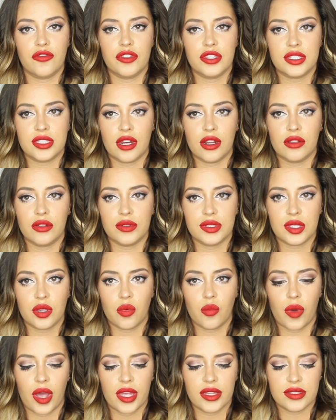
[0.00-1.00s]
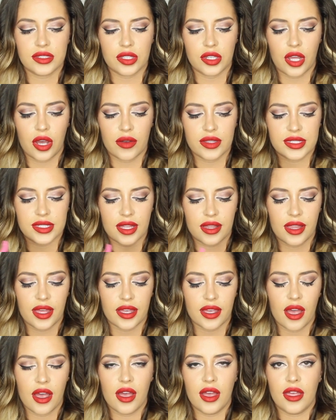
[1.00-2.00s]
if you start losing weight. You know, it's not
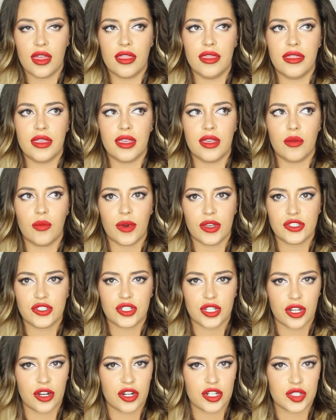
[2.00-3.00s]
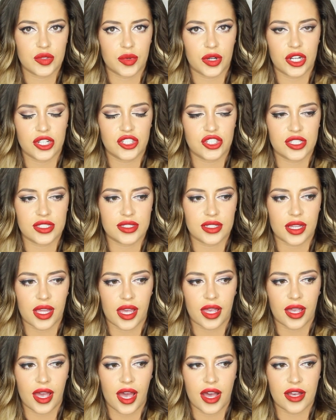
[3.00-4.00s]
like the waist trainers where it just
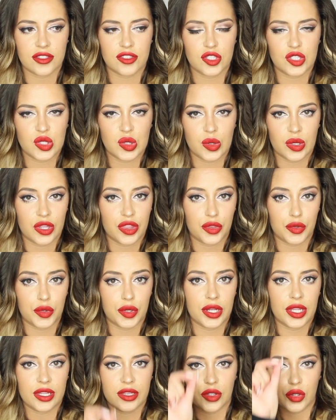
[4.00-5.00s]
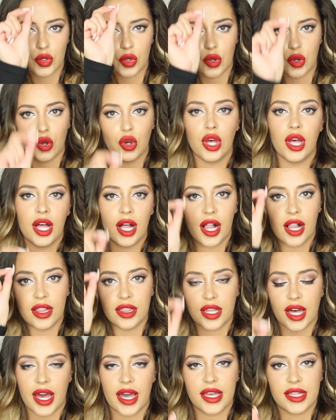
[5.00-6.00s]
like has two or three little
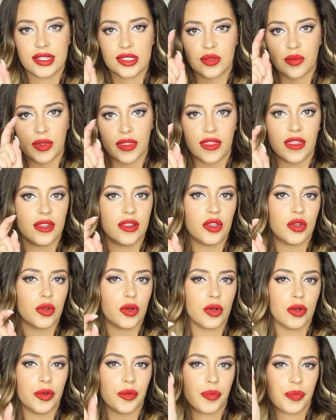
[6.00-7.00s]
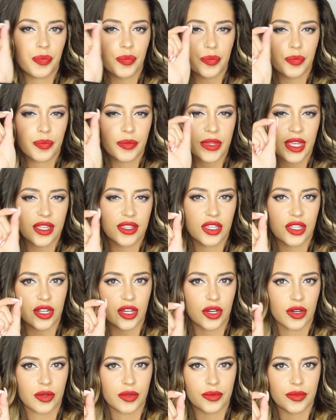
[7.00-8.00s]
lines with the little you
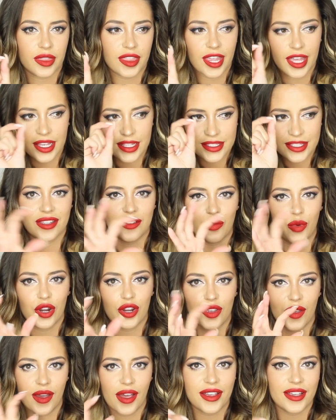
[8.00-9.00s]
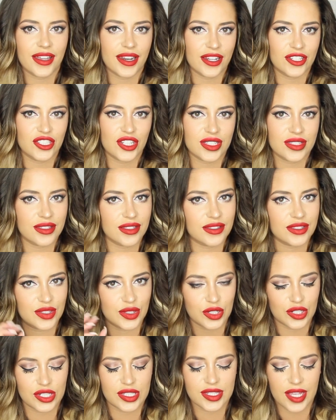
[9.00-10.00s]
know, things where you can adjust it
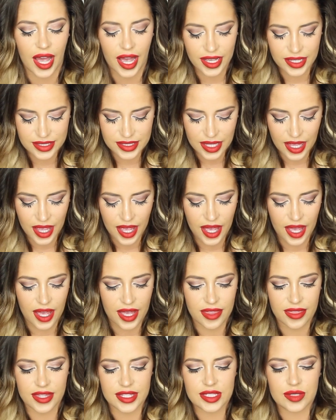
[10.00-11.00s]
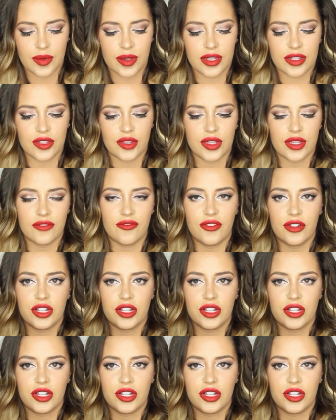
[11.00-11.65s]
to your size. This one you can